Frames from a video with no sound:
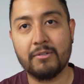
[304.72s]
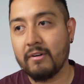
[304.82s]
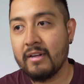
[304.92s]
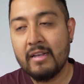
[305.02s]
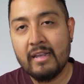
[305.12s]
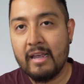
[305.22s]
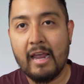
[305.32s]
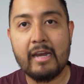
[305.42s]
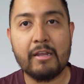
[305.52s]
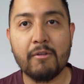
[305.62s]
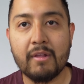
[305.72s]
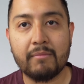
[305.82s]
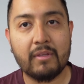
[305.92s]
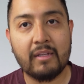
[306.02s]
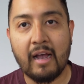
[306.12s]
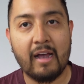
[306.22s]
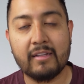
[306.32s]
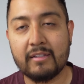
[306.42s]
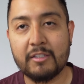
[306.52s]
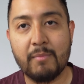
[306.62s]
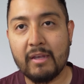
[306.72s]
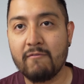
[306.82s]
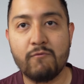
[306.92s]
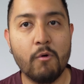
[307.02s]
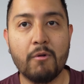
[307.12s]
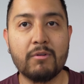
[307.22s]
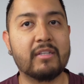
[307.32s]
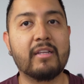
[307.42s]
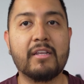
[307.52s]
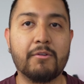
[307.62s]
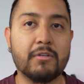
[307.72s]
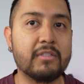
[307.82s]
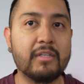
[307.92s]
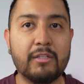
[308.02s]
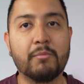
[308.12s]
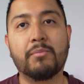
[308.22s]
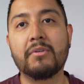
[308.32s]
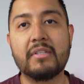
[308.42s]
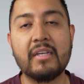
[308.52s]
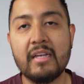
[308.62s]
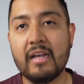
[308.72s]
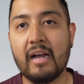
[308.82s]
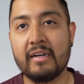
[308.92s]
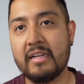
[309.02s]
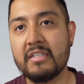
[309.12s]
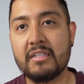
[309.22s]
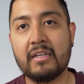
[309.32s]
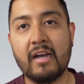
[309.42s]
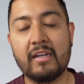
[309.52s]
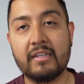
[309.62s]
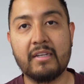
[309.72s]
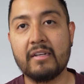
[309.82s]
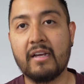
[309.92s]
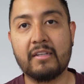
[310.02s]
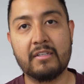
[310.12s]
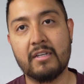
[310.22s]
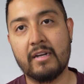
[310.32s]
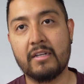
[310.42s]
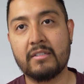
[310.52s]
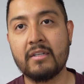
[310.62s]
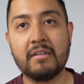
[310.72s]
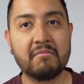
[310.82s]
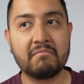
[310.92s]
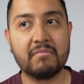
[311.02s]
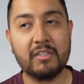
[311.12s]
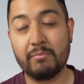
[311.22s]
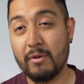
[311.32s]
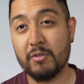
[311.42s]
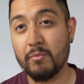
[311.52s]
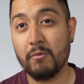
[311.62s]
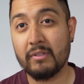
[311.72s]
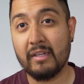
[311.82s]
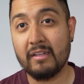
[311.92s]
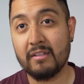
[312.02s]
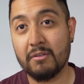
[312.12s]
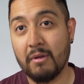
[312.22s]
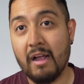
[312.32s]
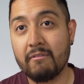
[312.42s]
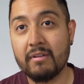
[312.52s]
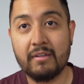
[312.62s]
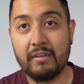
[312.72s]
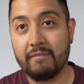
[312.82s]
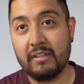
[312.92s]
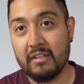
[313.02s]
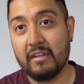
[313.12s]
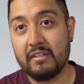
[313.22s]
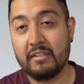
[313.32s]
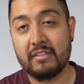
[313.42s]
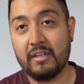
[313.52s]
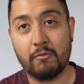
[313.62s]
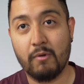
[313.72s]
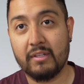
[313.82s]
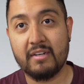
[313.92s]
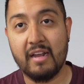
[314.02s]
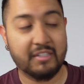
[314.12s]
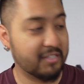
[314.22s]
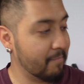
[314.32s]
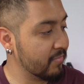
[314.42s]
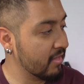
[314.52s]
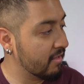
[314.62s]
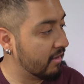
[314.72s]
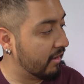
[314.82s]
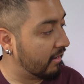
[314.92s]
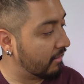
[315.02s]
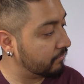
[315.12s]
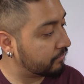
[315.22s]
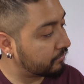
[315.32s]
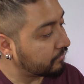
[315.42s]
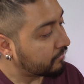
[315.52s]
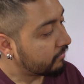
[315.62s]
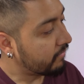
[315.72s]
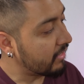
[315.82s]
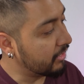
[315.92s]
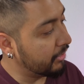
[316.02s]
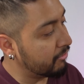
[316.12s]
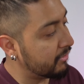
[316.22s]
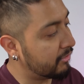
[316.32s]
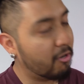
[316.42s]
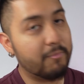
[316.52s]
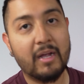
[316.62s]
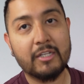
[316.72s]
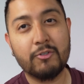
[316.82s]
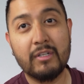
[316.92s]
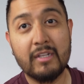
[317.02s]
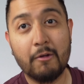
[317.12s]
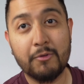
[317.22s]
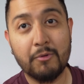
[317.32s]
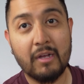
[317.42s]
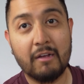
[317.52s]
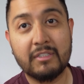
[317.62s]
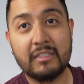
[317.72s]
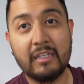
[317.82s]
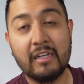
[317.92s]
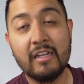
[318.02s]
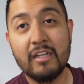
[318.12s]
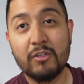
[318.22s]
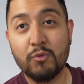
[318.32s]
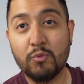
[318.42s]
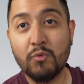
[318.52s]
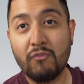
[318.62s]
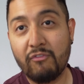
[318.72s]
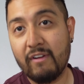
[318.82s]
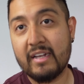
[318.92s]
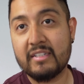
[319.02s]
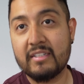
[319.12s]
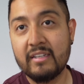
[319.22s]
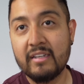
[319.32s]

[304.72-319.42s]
or any other guy that is making photos and they just need to put an SD card in, I think it's a nice, very small thing to have, and it's quite nice. Here on the top, actually now you have still two flex